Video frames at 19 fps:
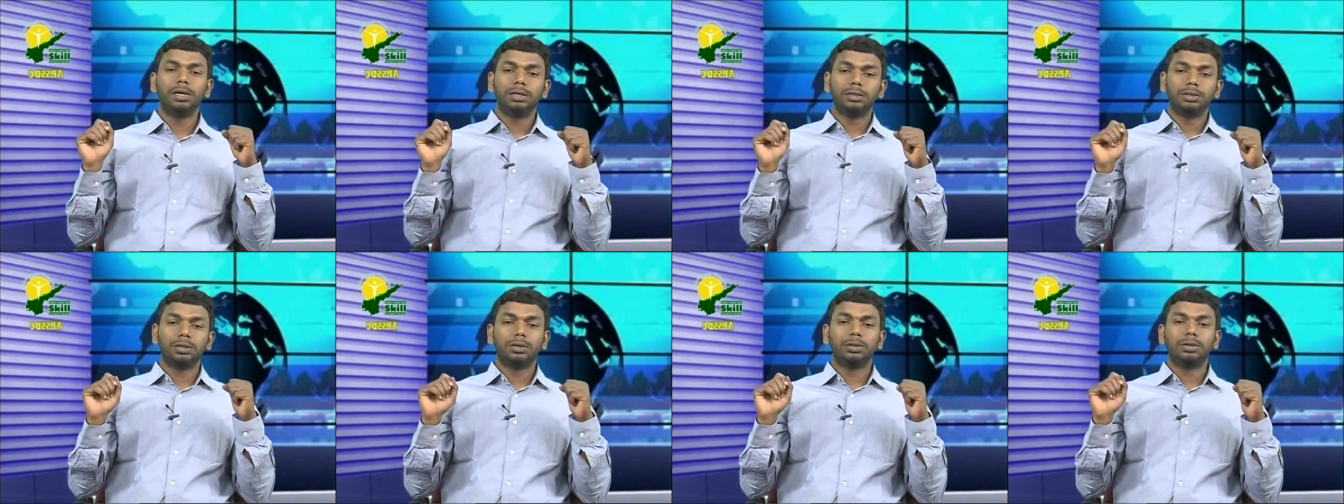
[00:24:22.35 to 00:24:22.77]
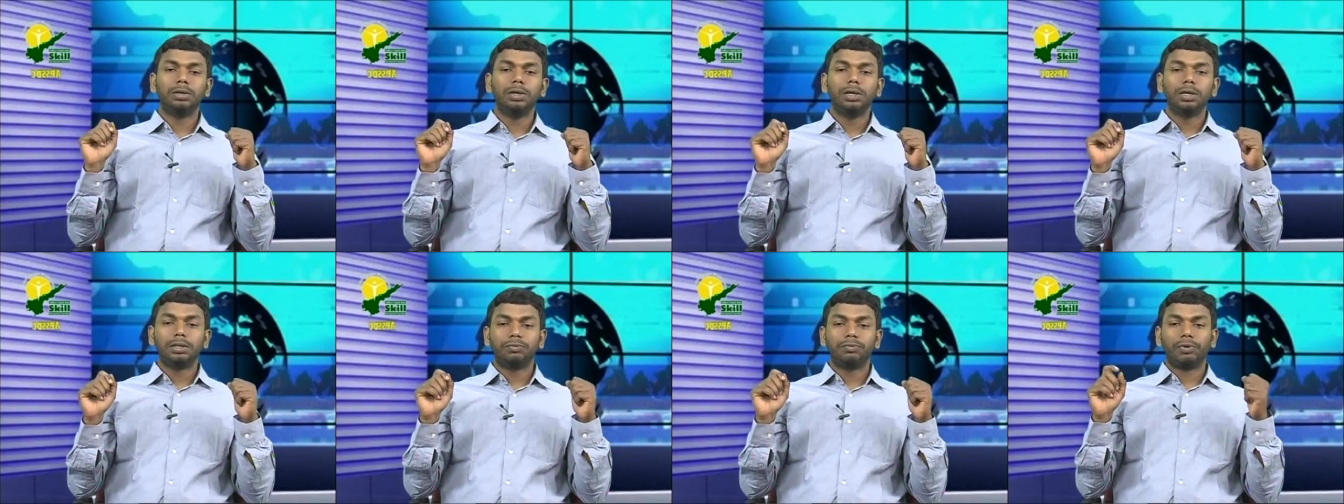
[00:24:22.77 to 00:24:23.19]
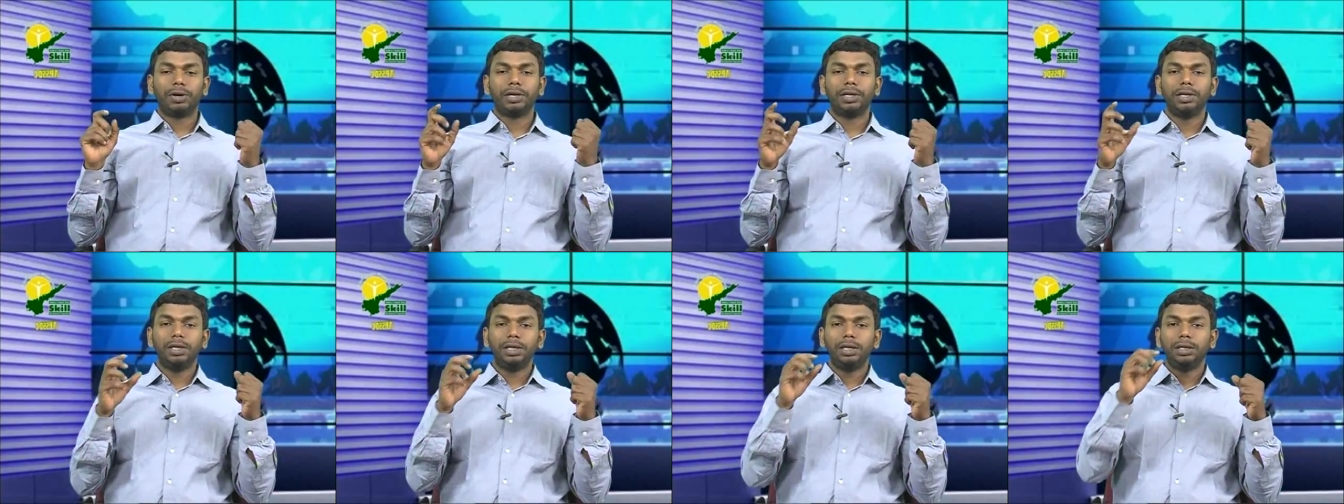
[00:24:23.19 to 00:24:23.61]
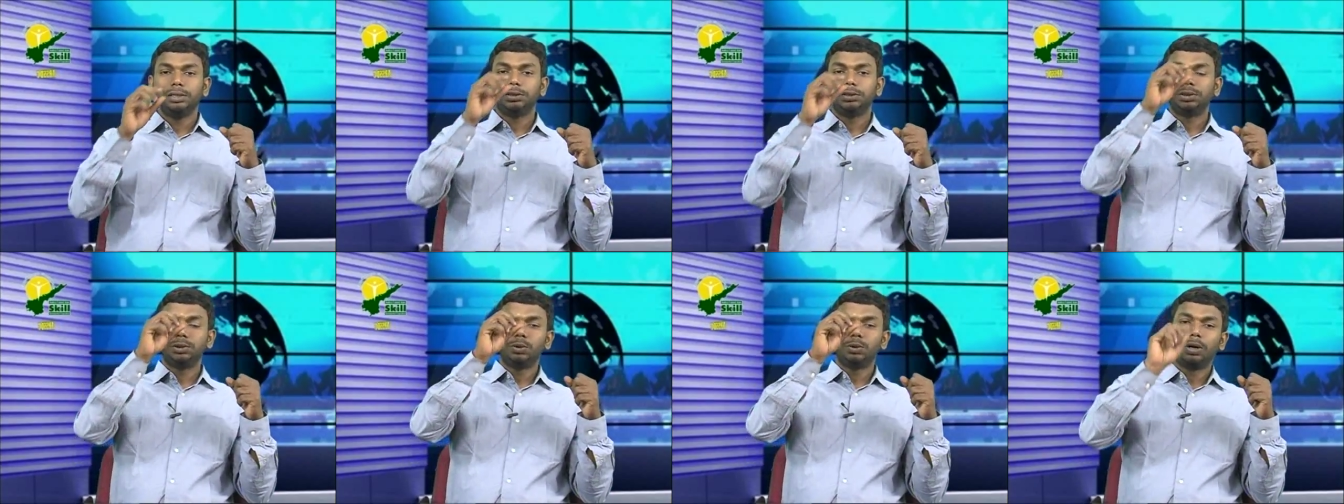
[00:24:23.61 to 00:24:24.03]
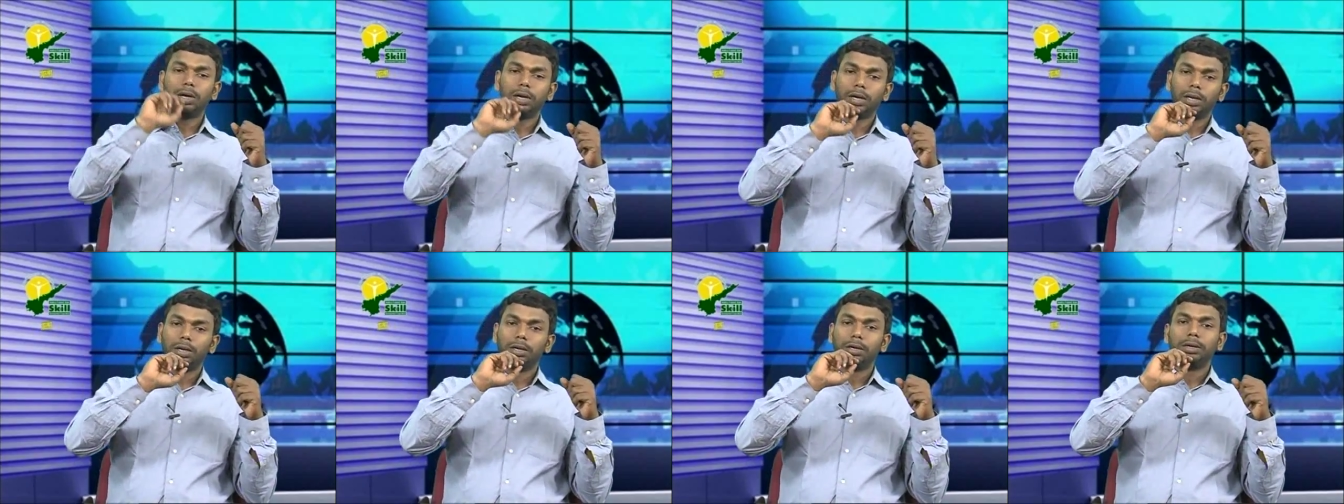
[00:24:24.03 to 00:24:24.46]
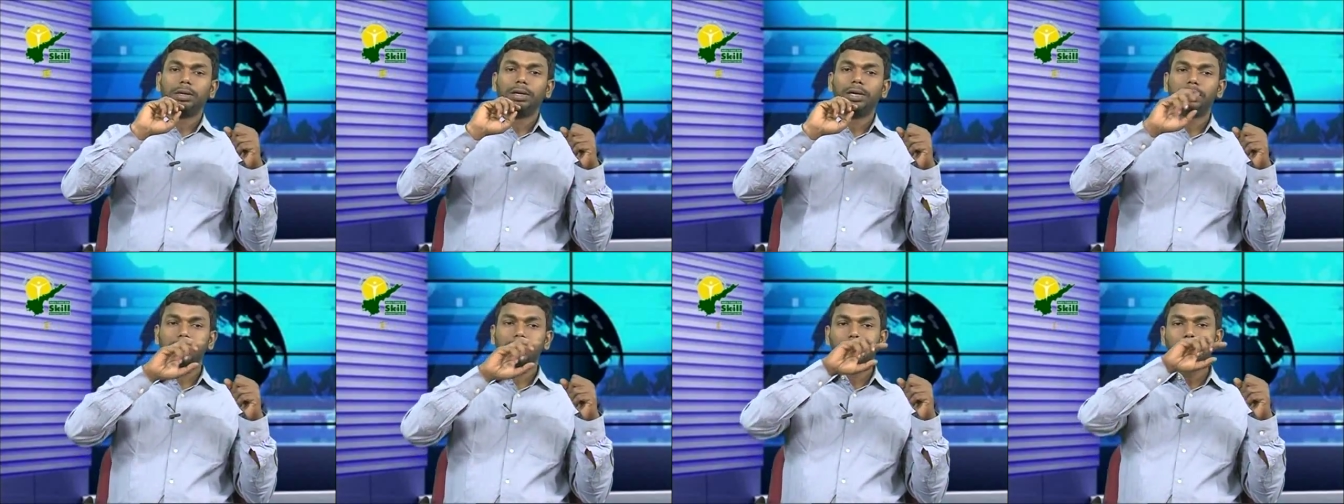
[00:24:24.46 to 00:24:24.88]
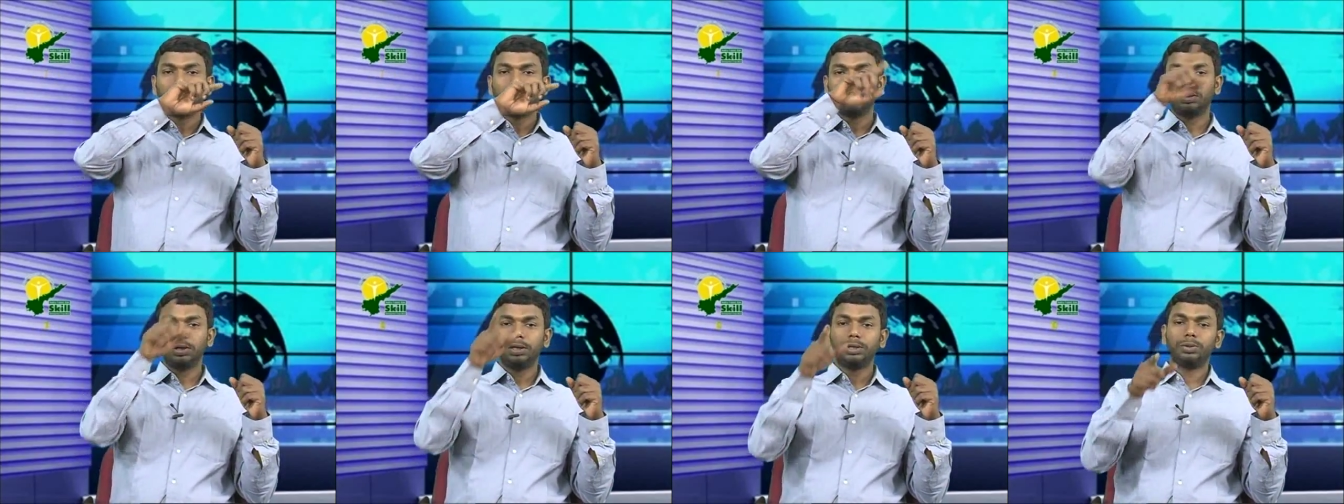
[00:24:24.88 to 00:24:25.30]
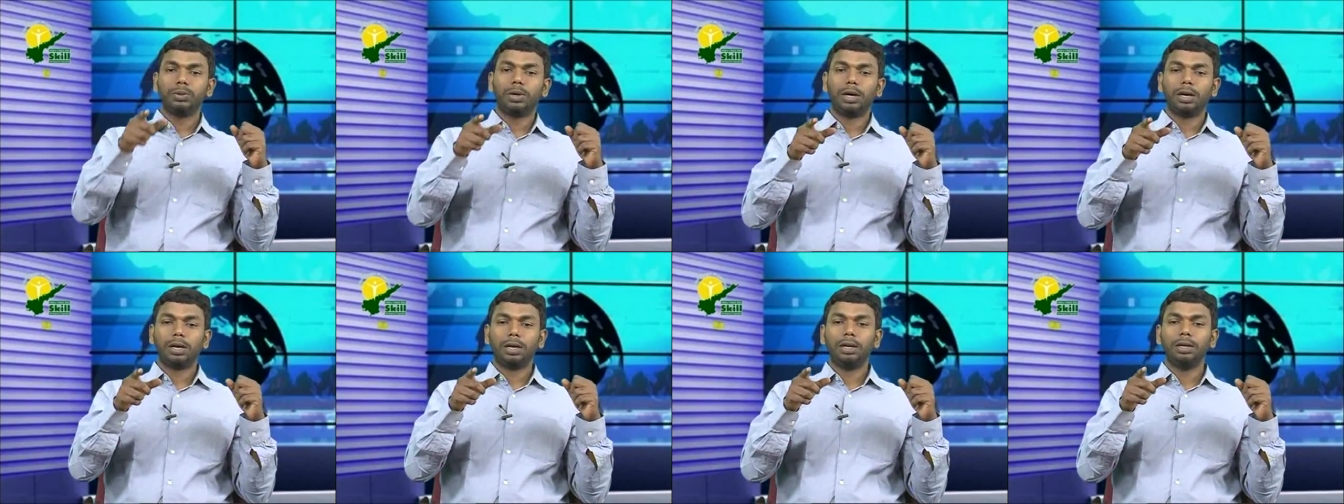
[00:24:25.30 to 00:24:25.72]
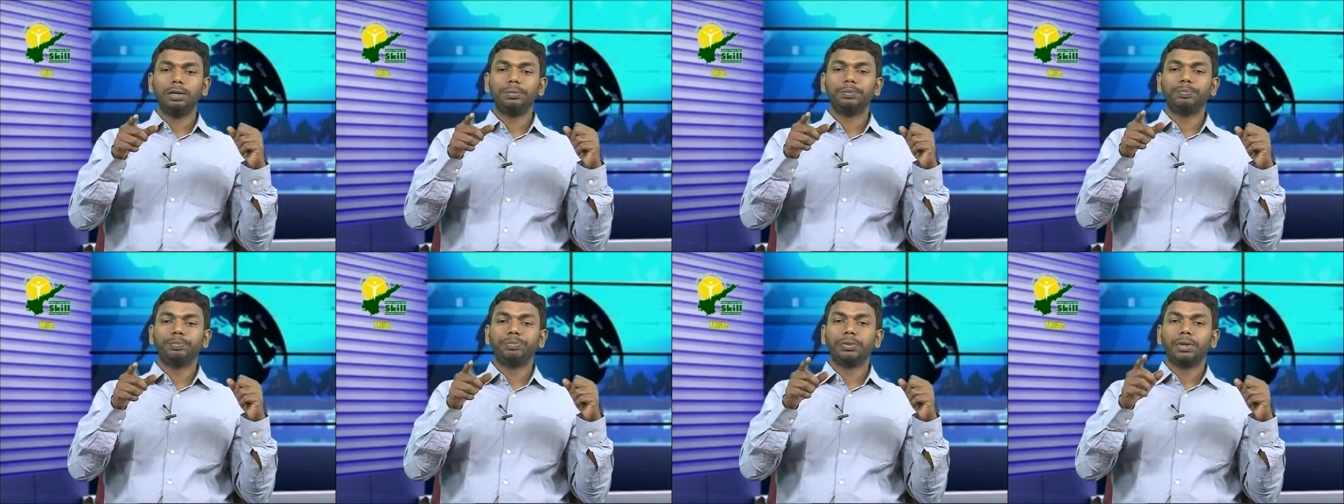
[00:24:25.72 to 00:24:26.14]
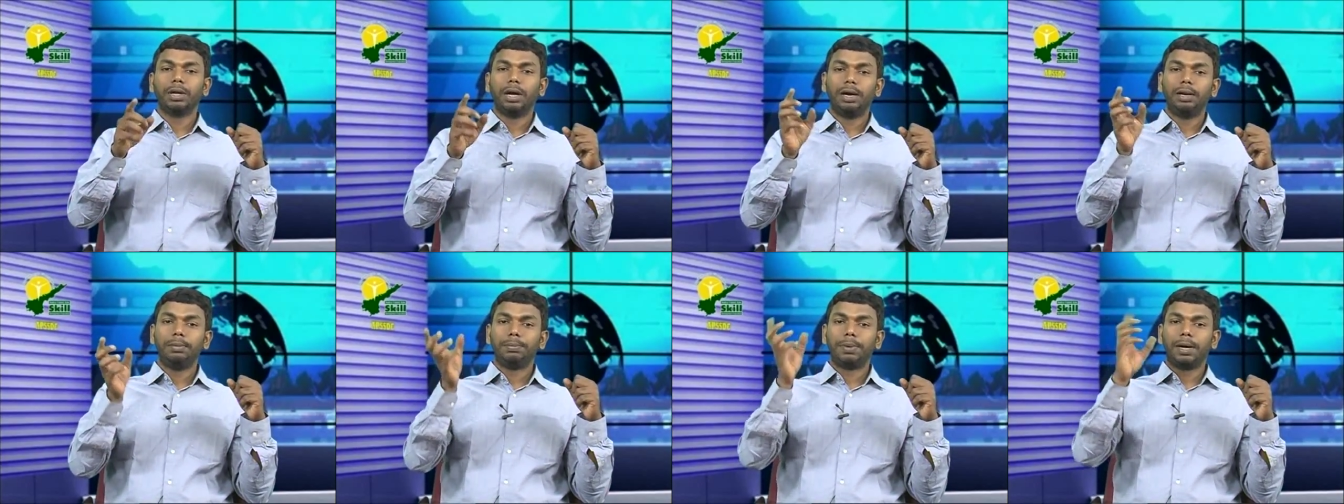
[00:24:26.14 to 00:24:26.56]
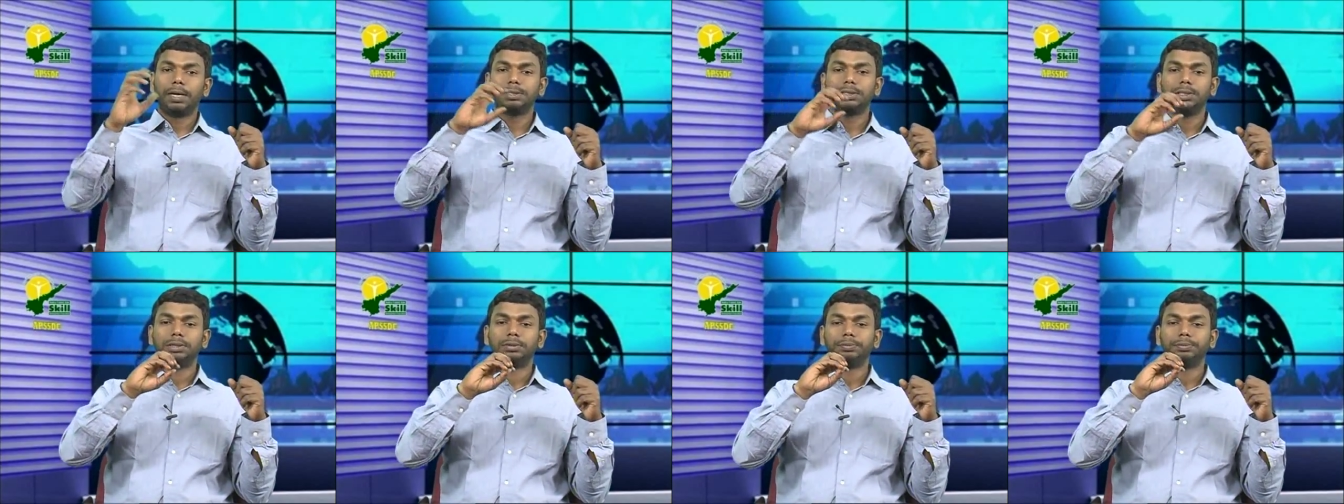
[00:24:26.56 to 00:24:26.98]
So for each URL, it will go to the URL and parse it.